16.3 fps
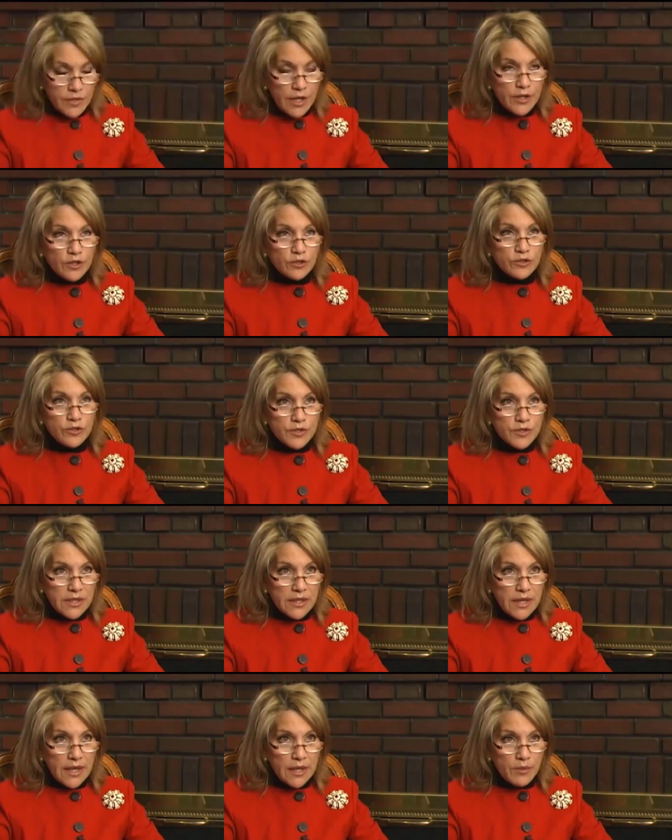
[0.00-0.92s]
you're losing
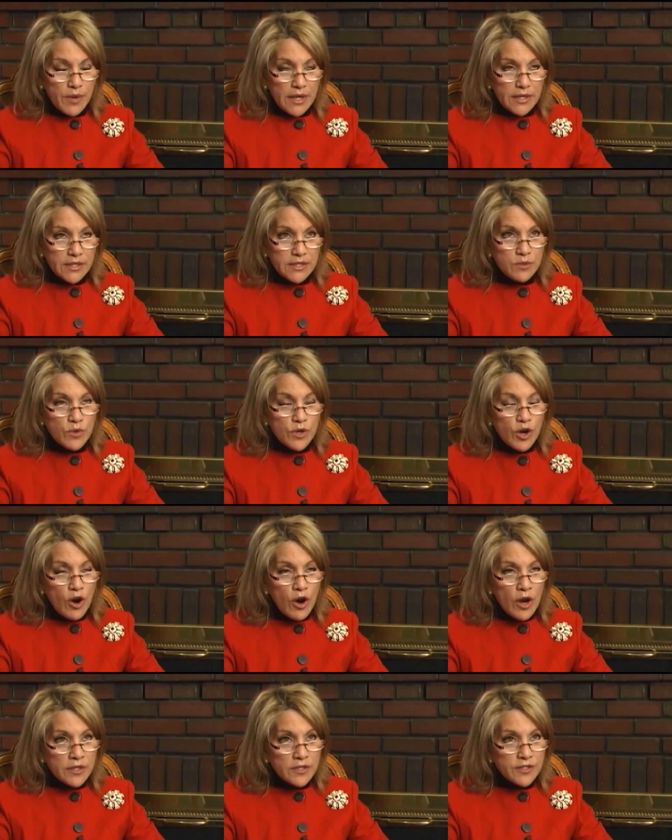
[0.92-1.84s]
it anyway. See,
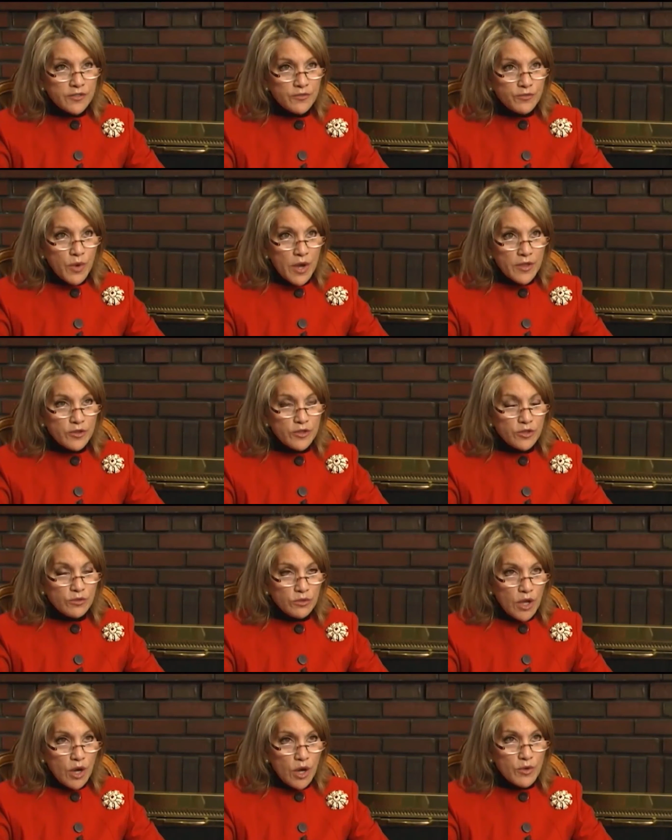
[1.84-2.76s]
regardless of whether you
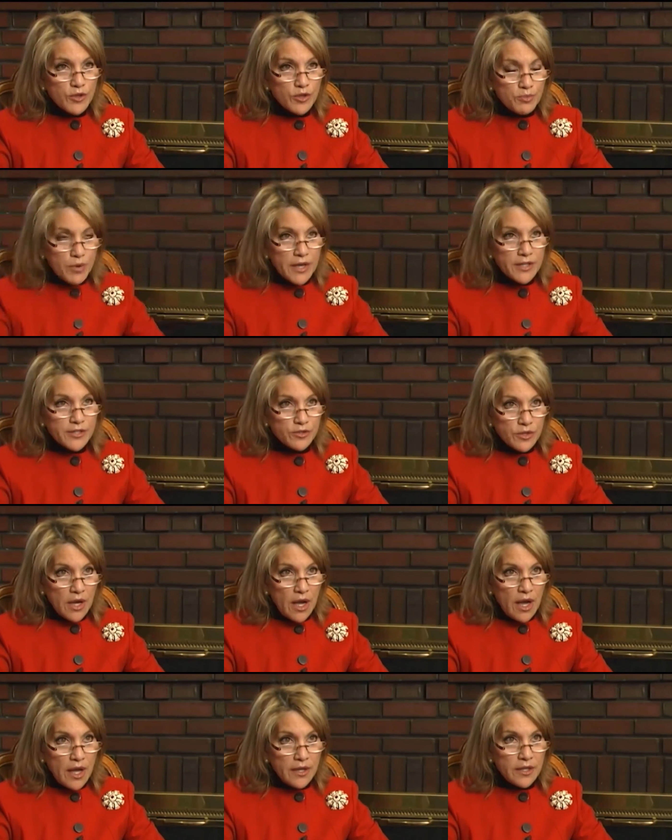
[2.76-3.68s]
lower your price or
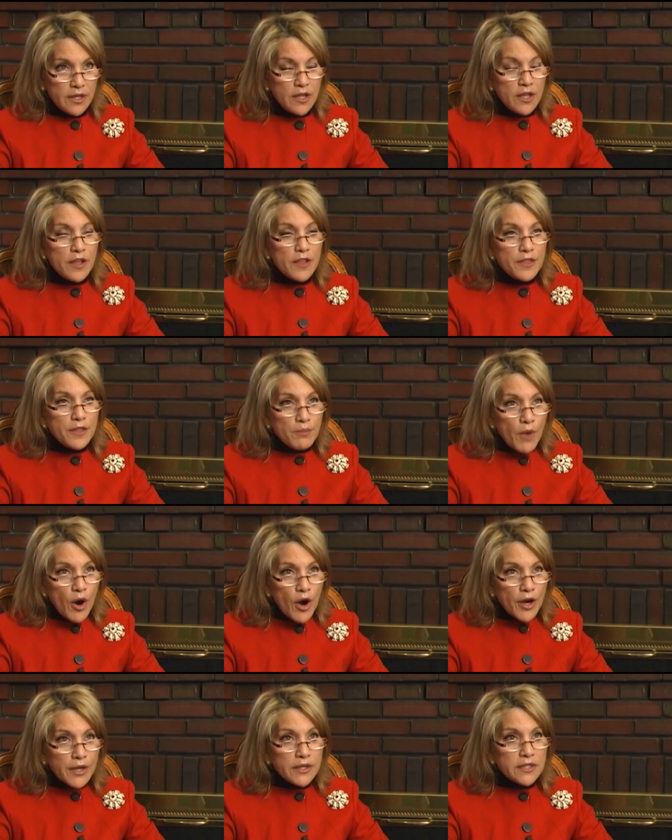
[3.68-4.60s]
not, the
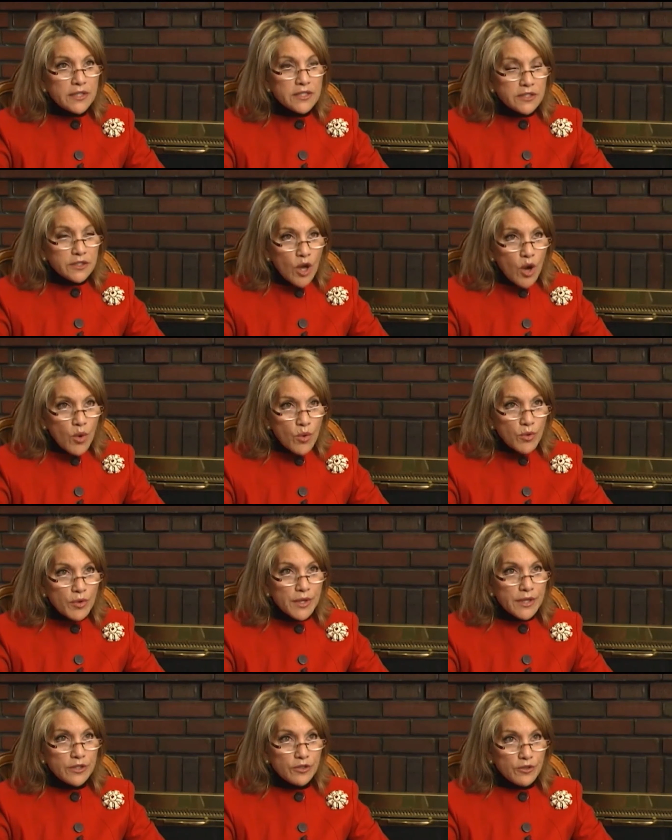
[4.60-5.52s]
market is
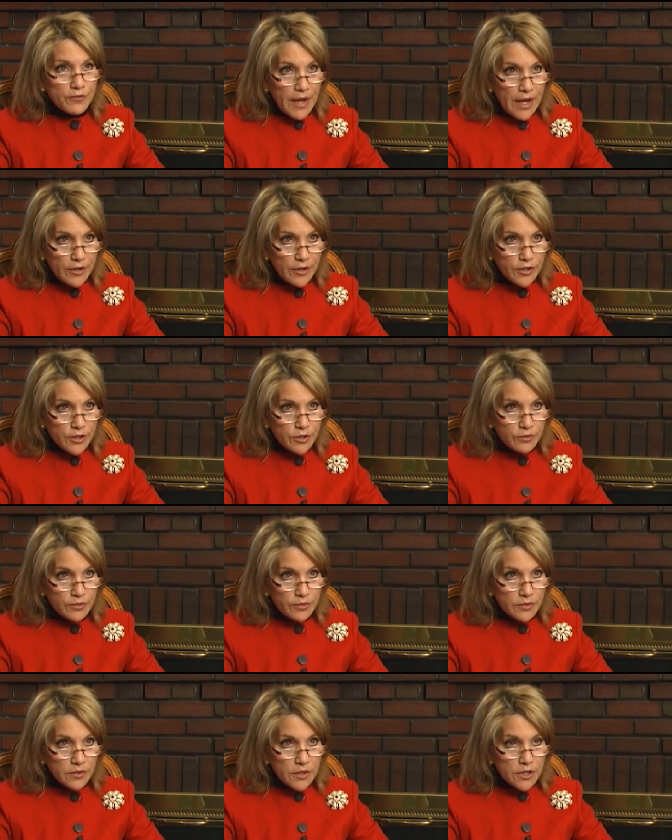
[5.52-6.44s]
lowering your value.
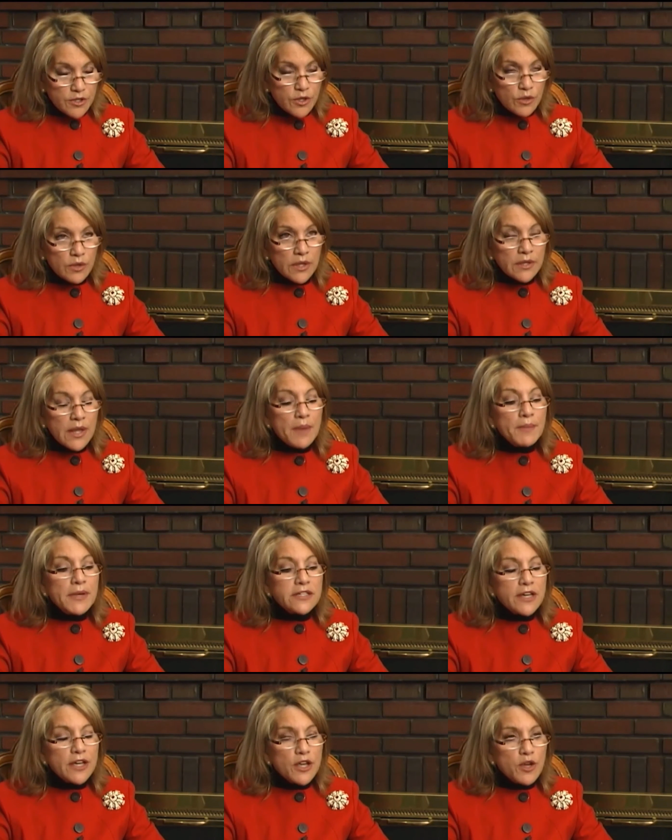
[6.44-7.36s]
So let me
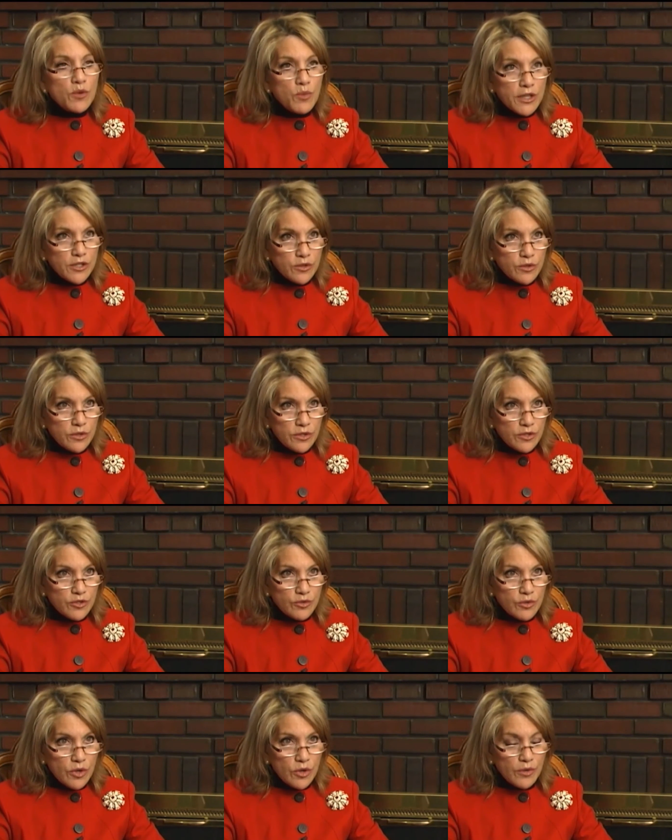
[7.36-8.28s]
tell you what you can
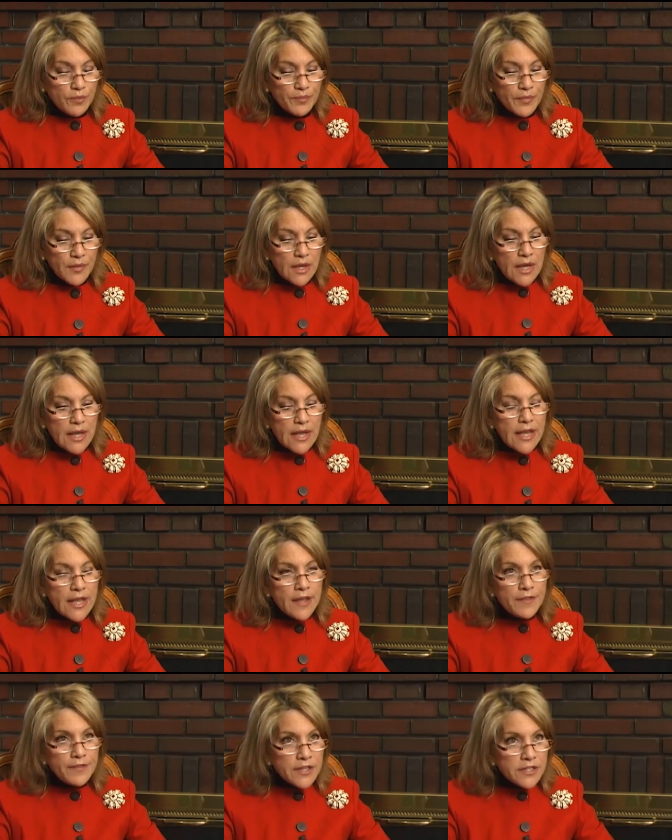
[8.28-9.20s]
control.
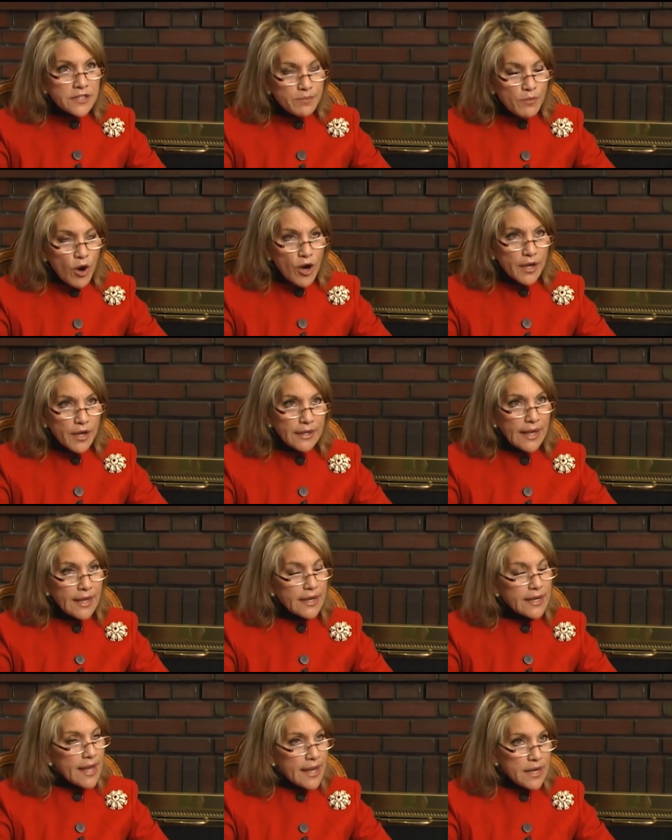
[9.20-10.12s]
In this market
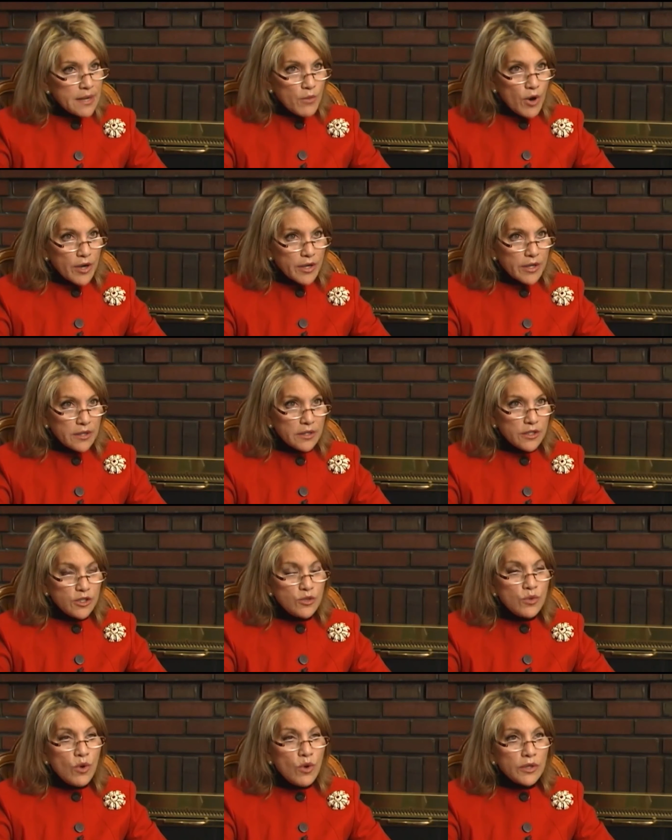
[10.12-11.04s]
and in any market,
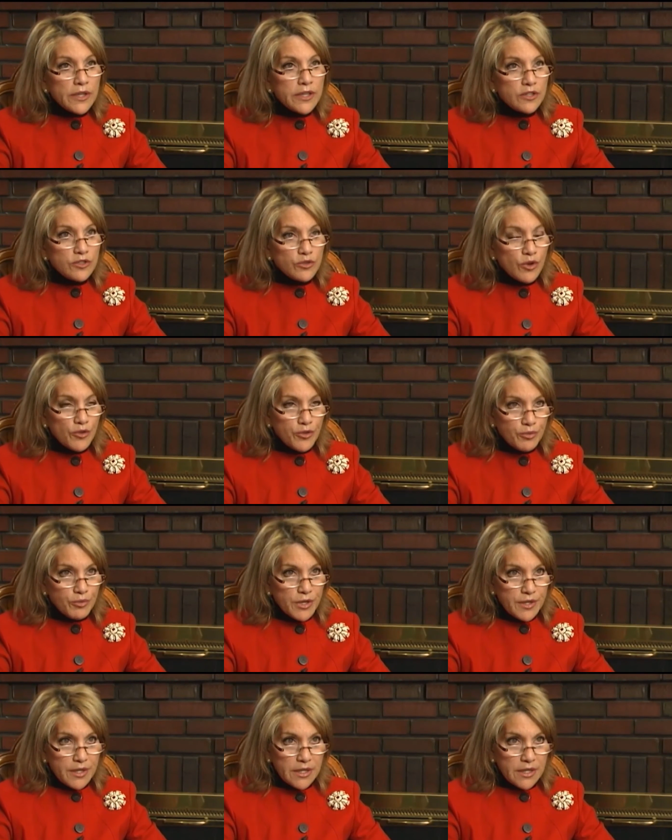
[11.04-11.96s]
you only control
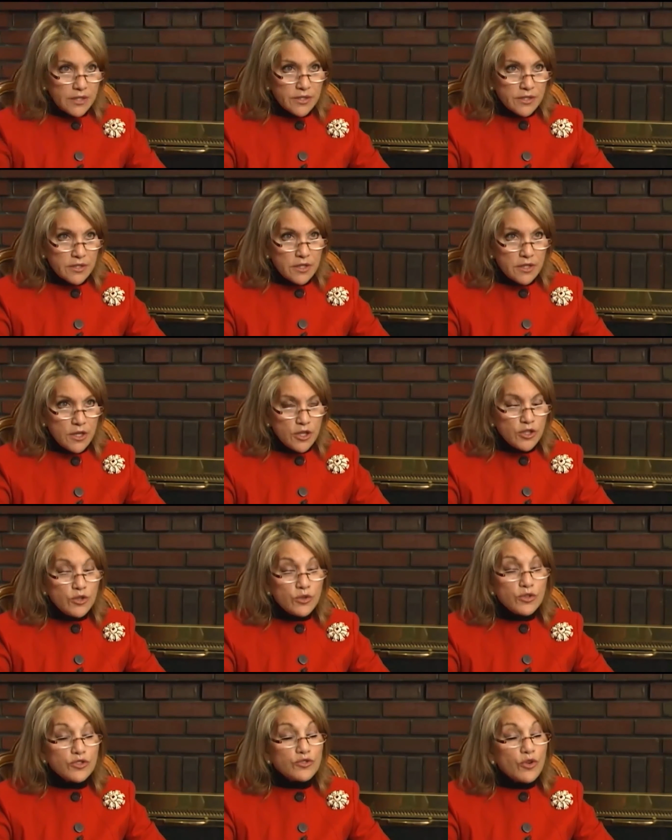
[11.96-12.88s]
three things. You
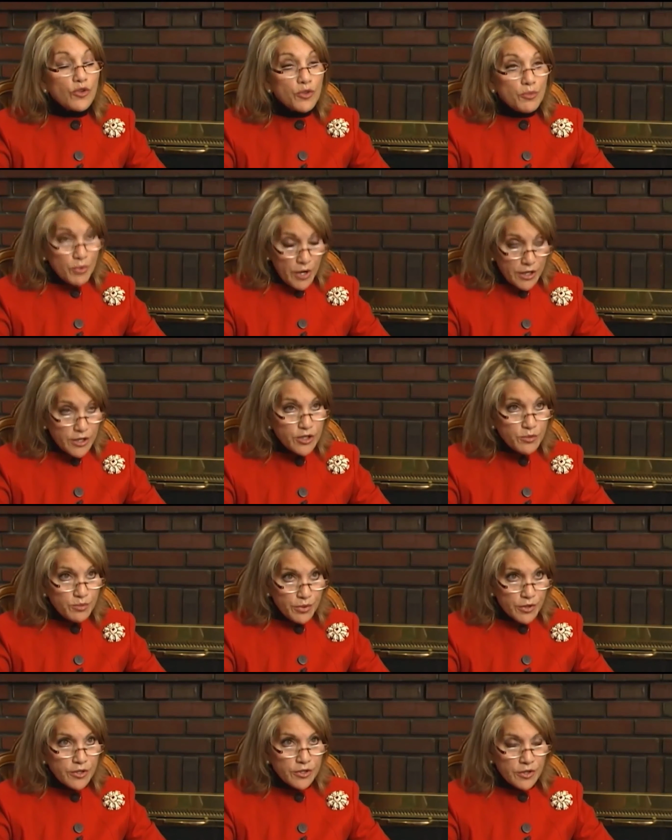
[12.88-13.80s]
control the price you
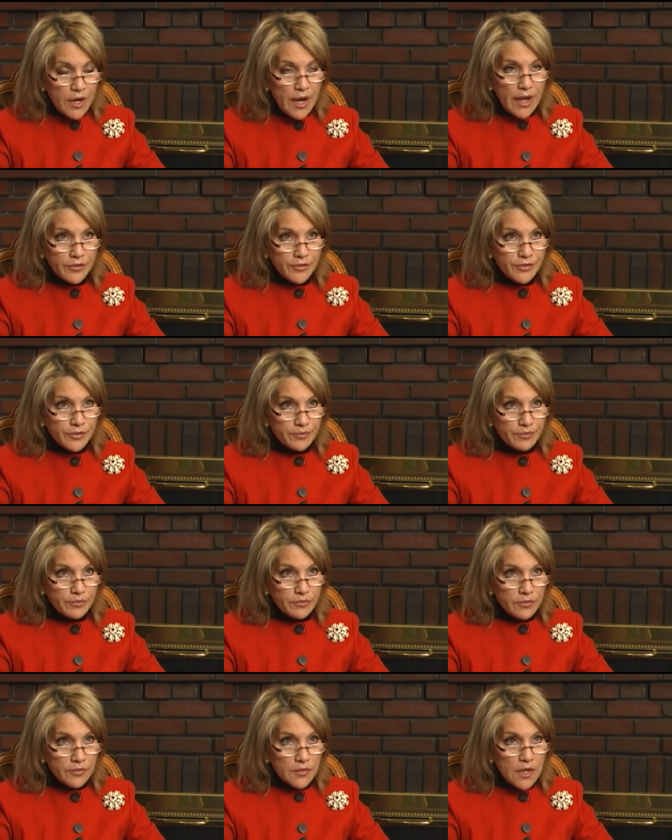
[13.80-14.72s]
put on your house,
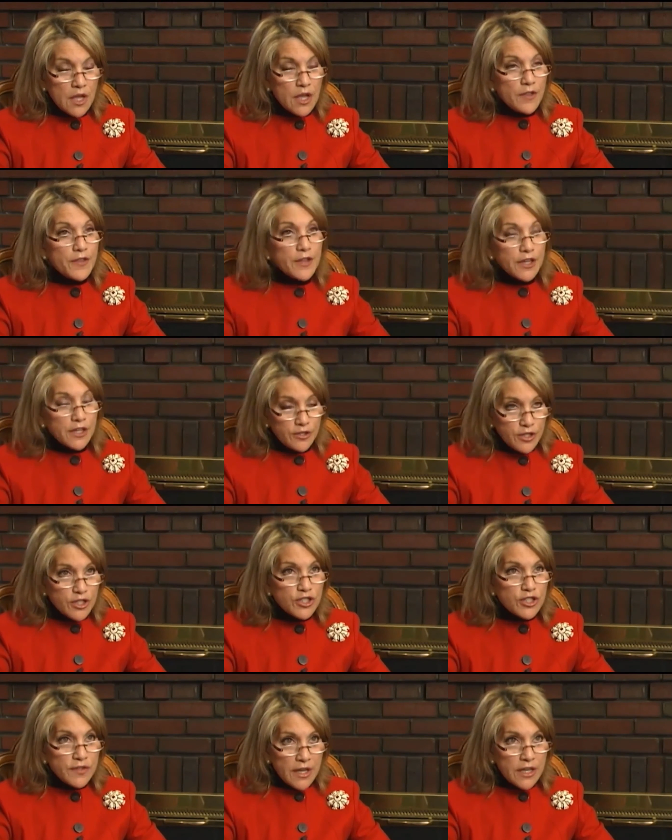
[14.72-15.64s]
the condition that